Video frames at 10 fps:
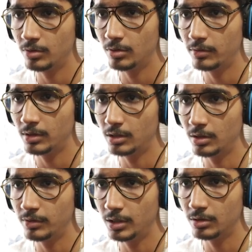few of the
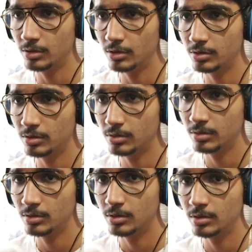other videos also.
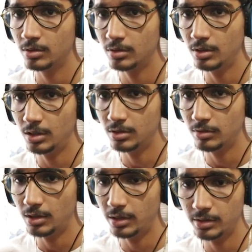
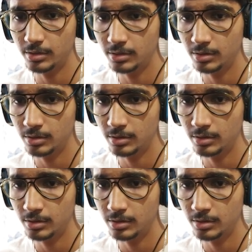That's why